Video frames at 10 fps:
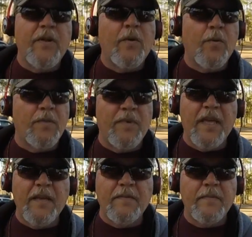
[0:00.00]
even know where to
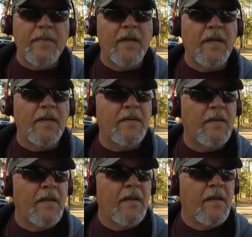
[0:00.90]
begin.
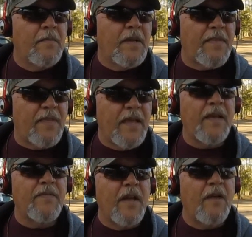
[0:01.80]
But I
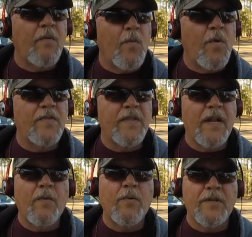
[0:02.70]
think I've got one
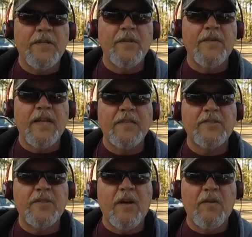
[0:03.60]
that I want to do that I
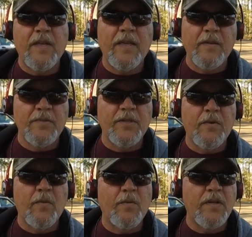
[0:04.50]
saw him
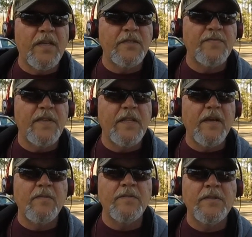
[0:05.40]
do on one of his
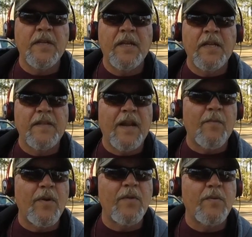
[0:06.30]
videos that I
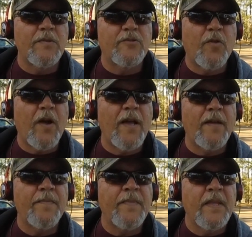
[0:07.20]
really wanted to
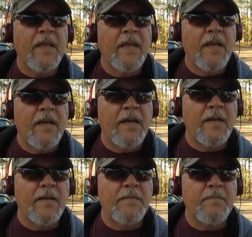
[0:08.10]
try.
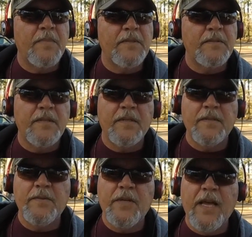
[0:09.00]
But
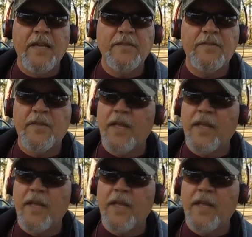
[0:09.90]
you guys,